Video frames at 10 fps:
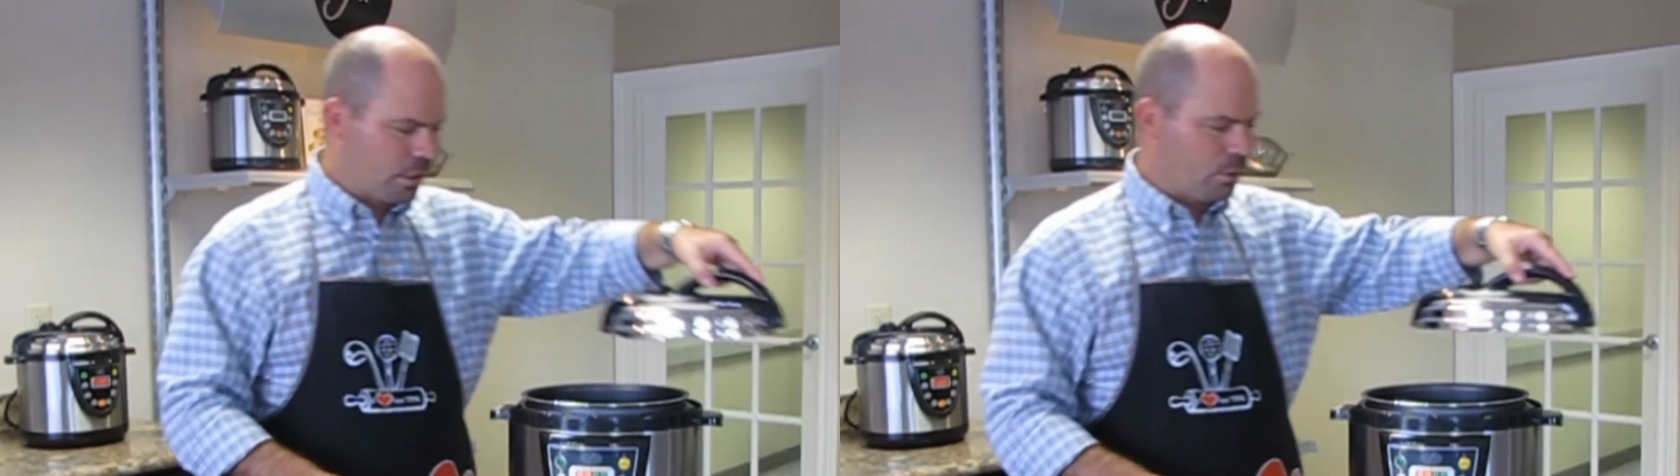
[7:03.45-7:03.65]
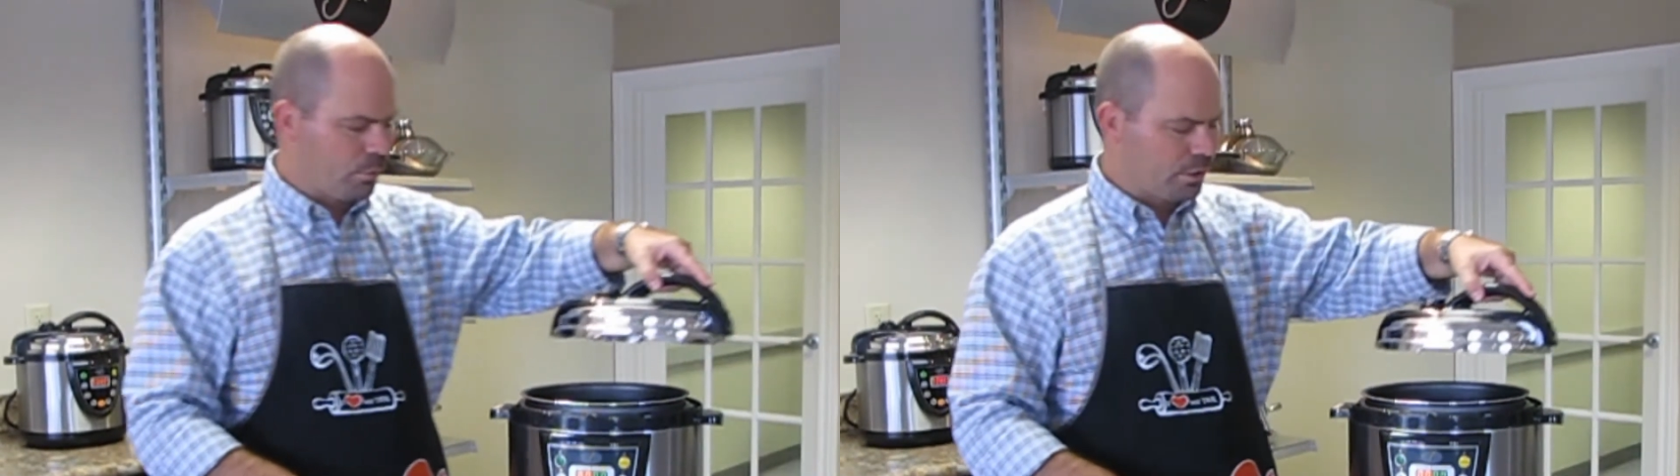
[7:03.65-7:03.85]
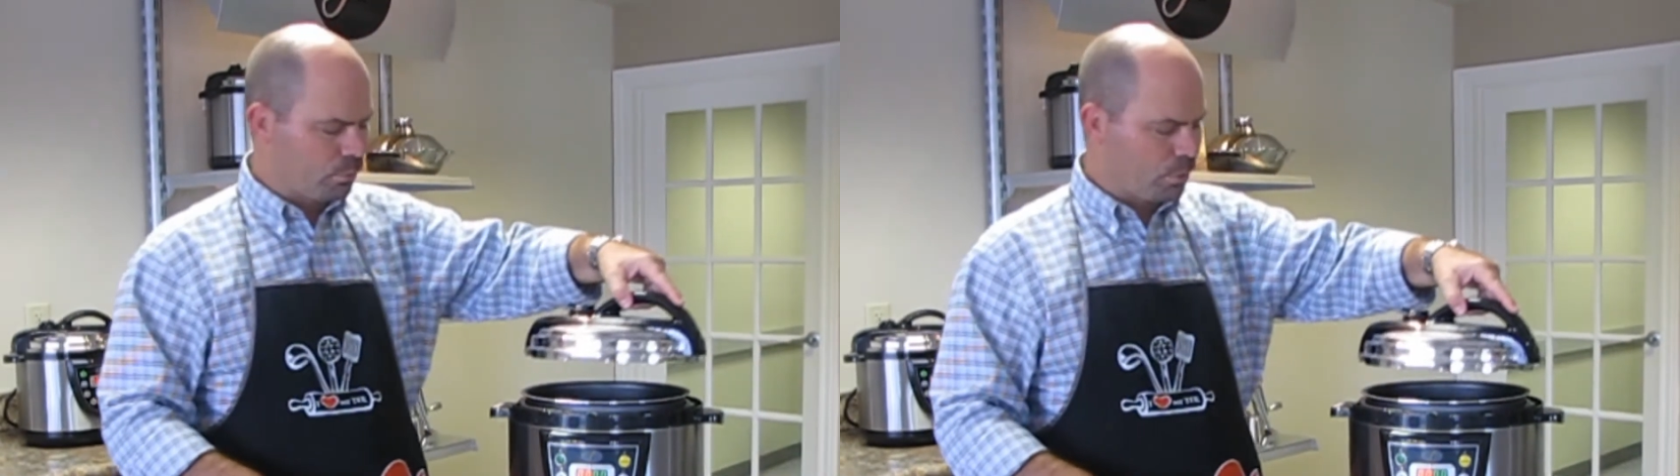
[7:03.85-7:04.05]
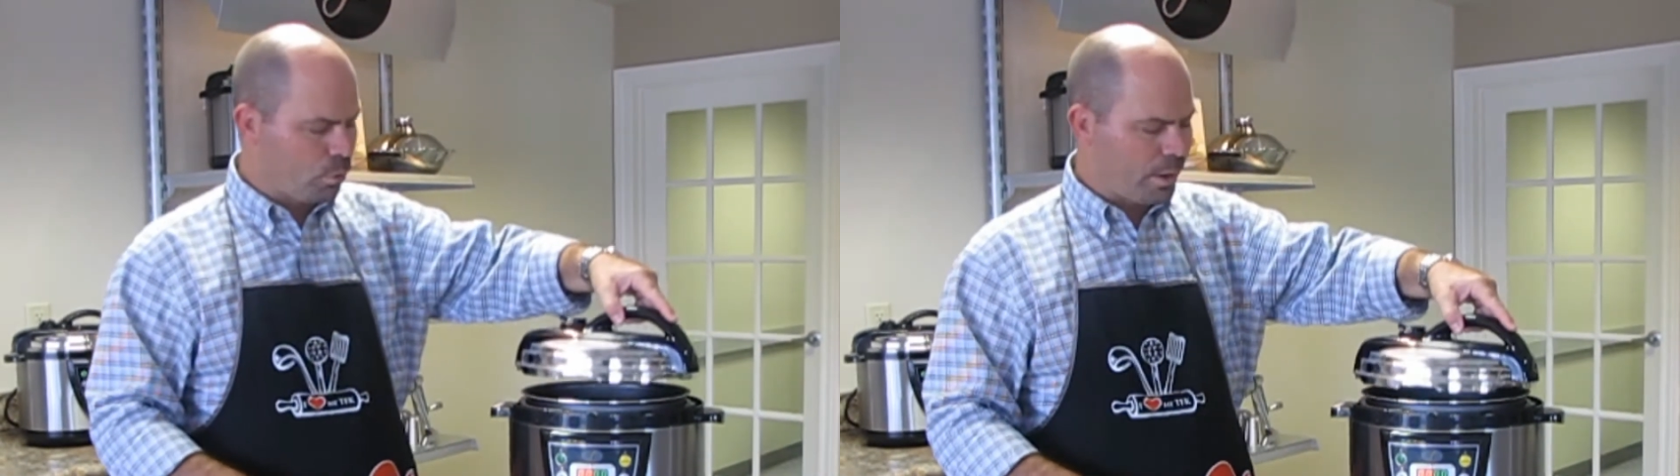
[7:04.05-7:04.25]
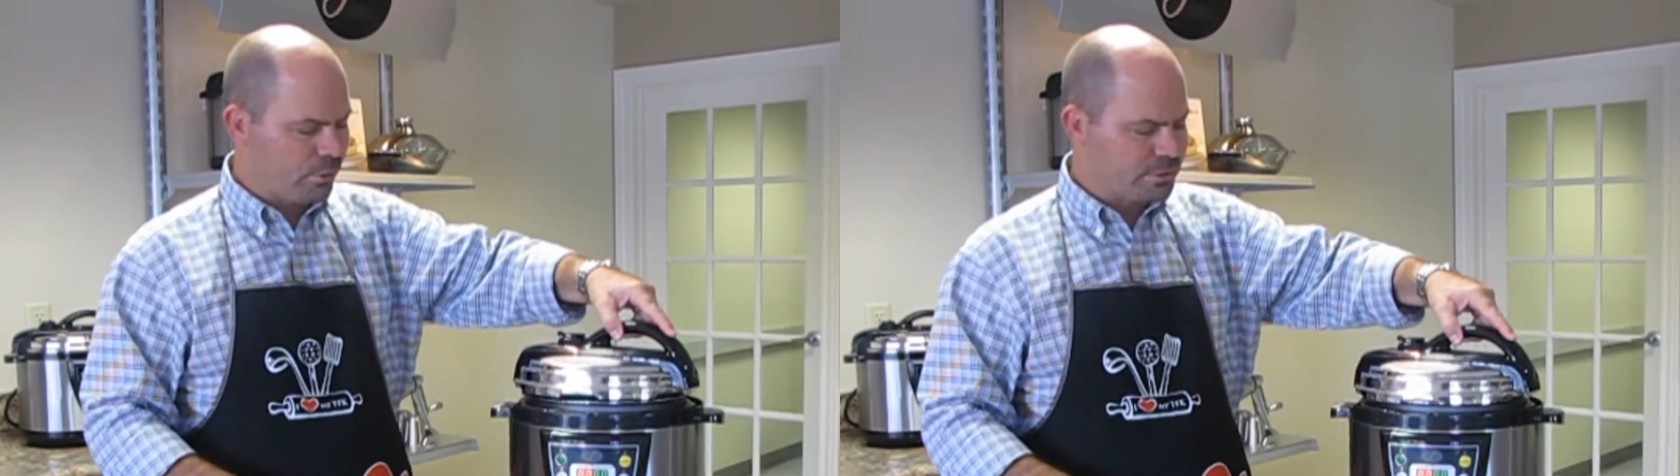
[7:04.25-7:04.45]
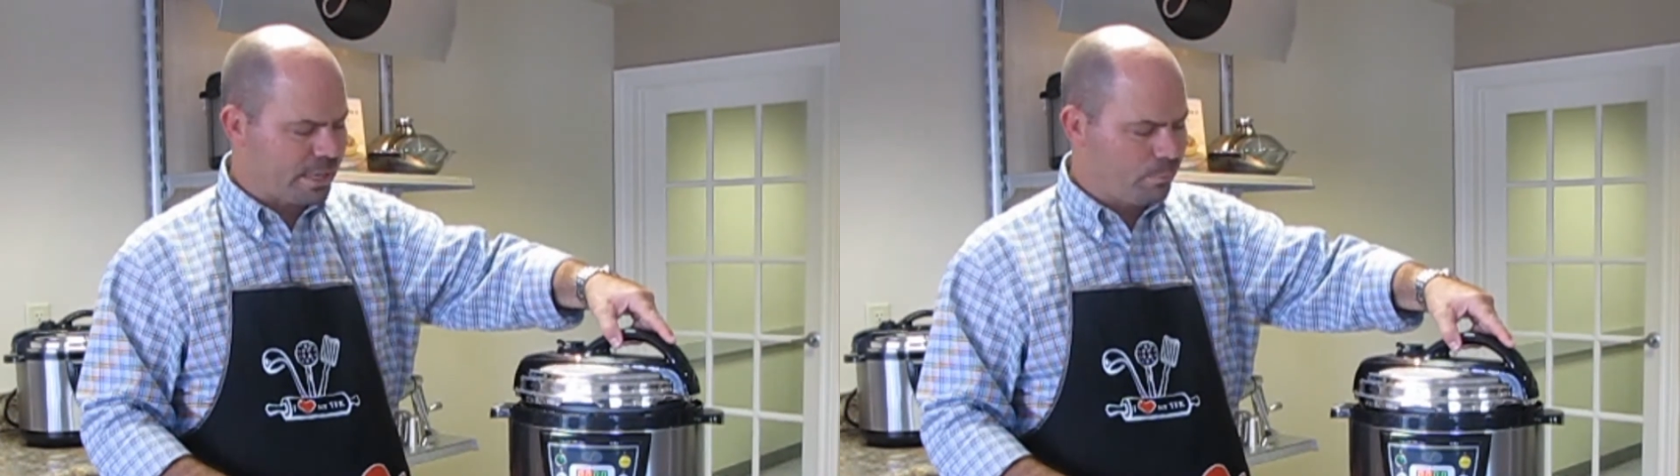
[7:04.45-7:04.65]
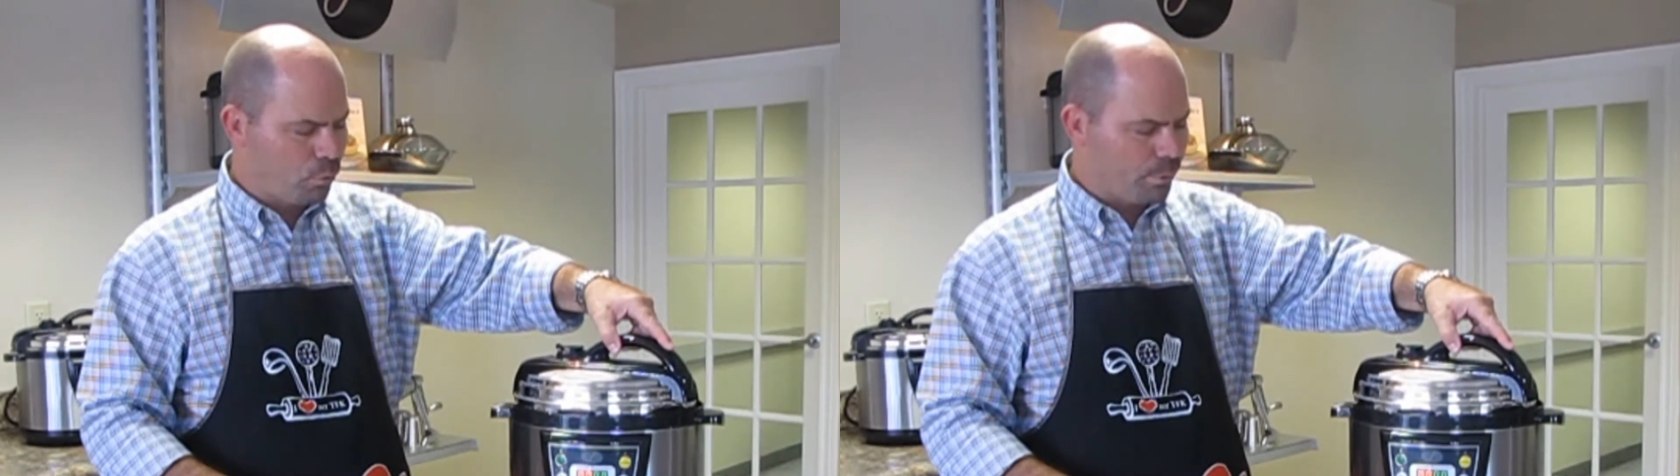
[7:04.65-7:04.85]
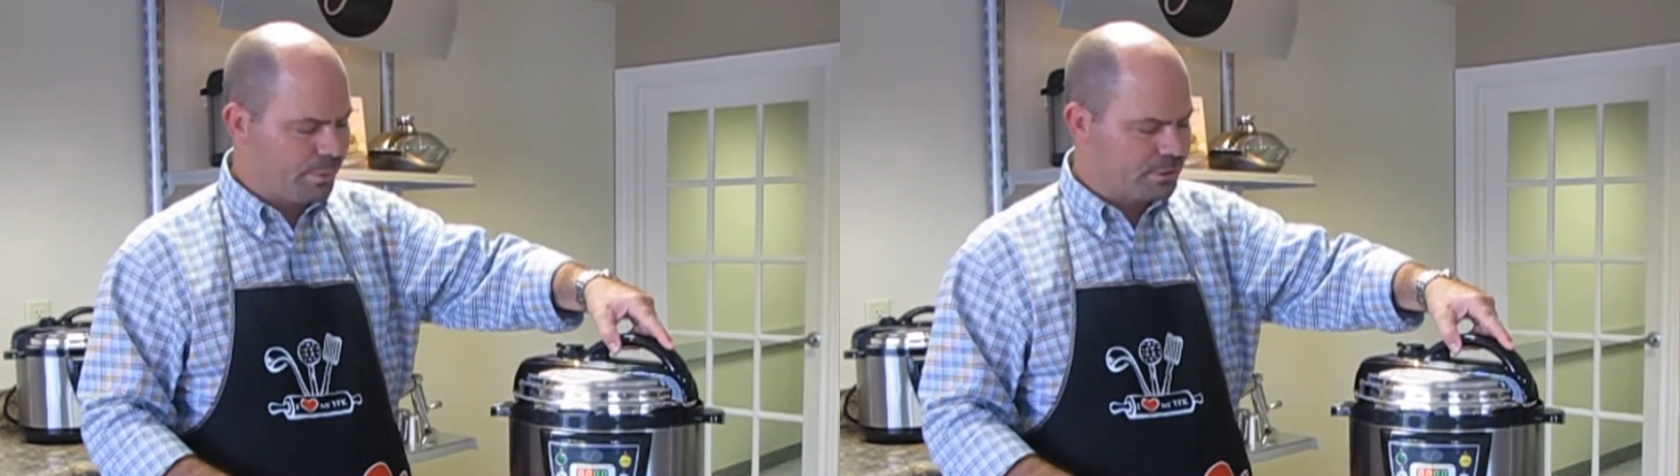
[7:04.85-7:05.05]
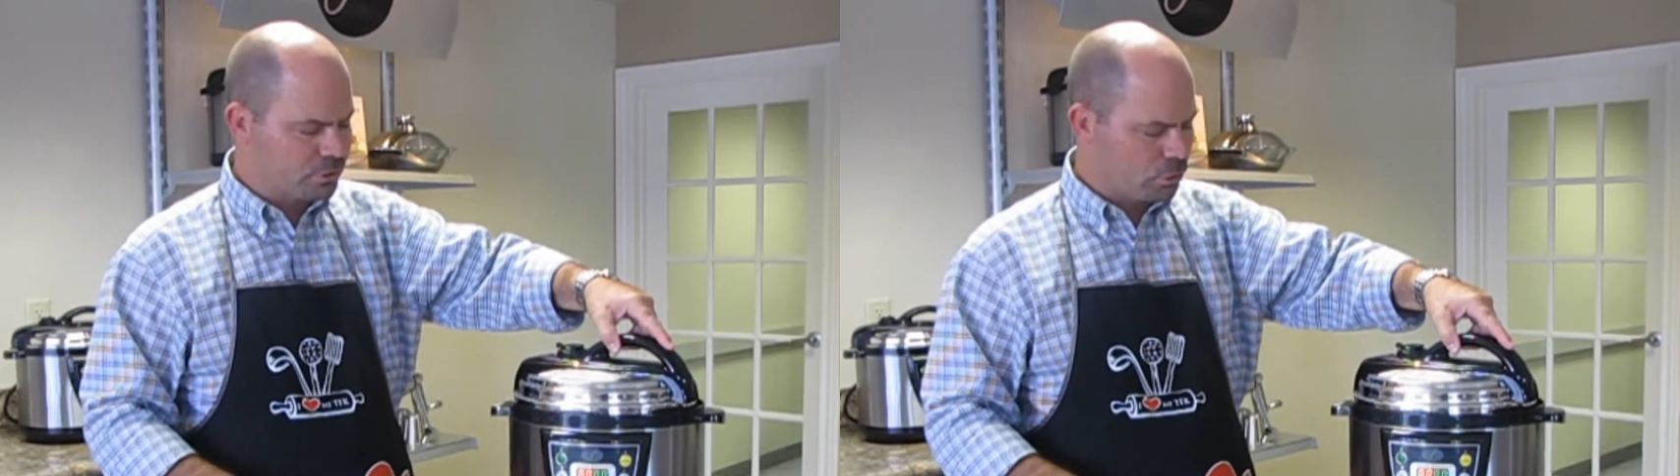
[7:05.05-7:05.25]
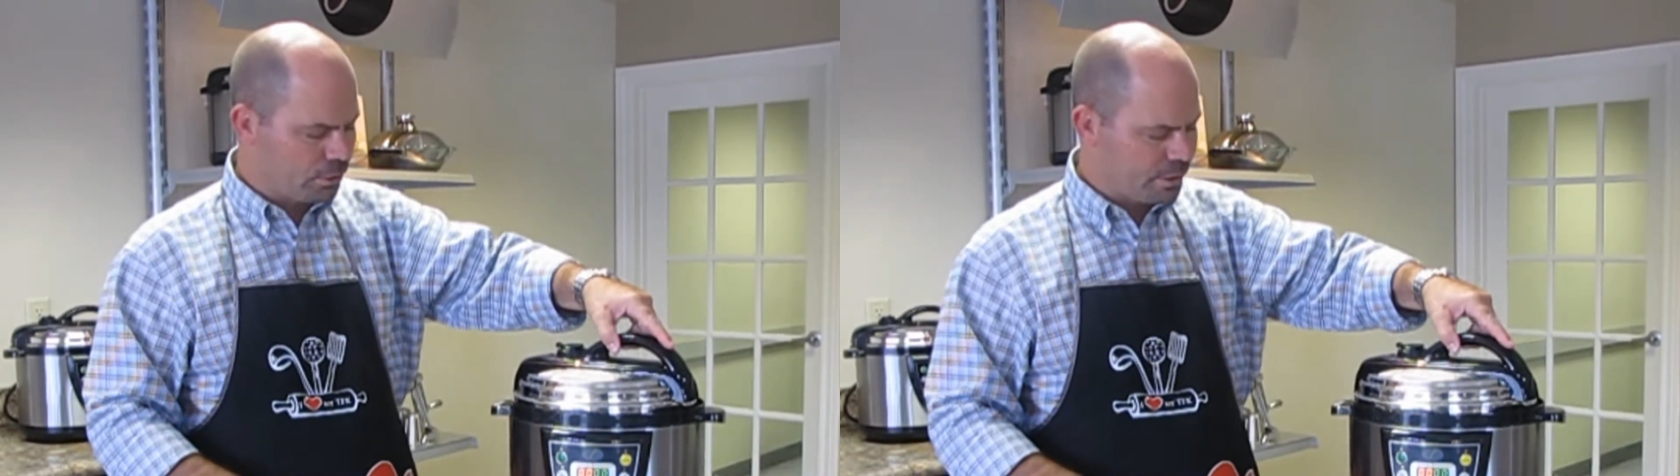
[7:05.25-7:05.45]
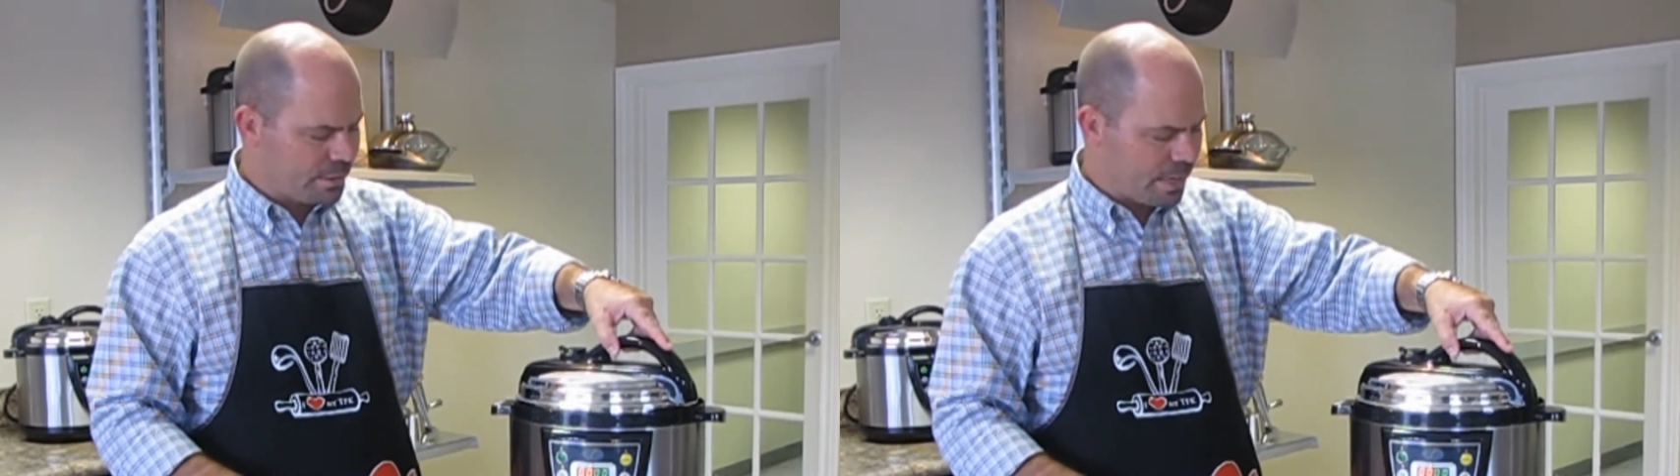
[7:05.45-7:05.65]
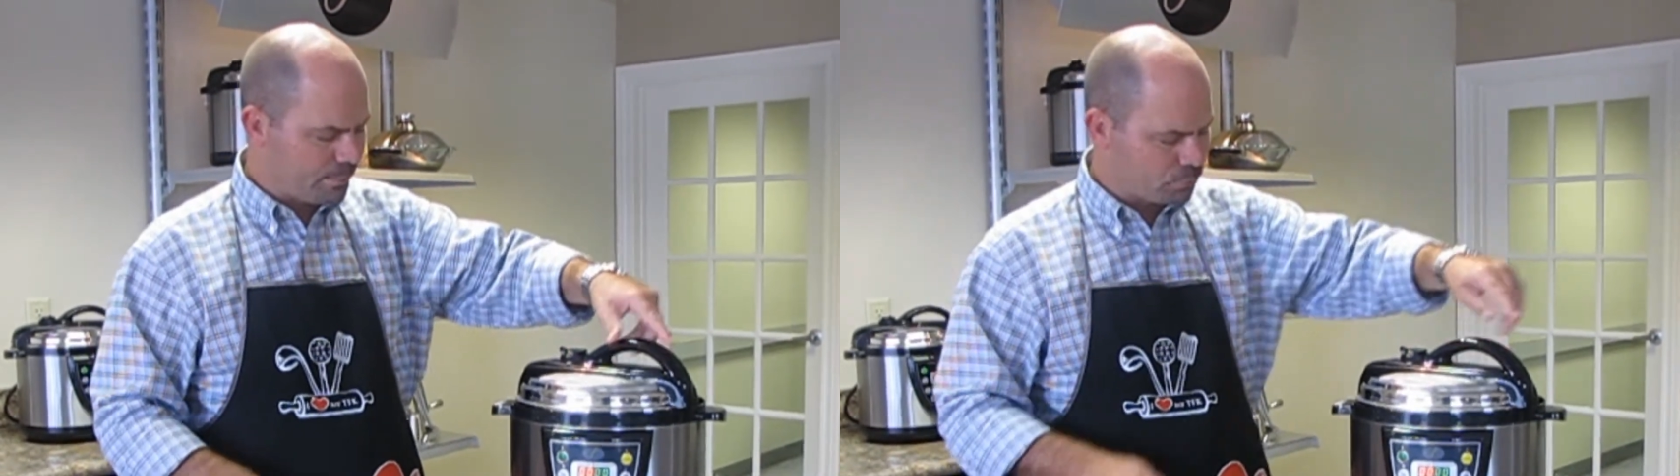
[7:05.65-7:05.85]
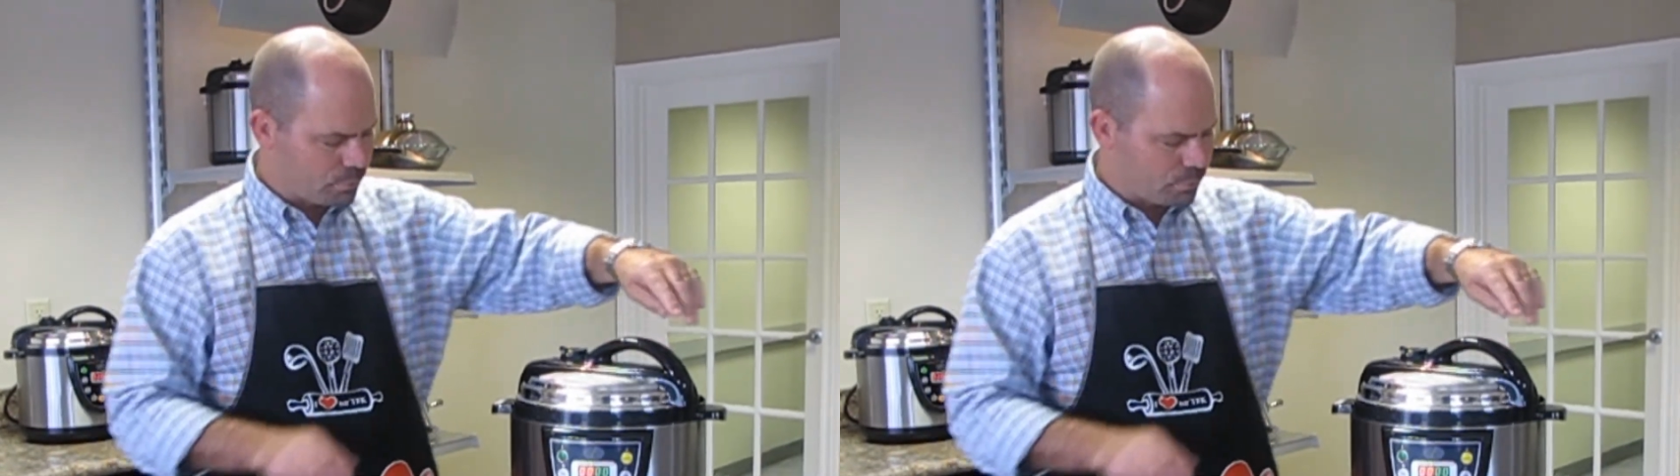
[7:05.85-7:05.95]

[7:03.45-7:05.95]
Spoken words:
we're going to require 10 more minutes of cooking time,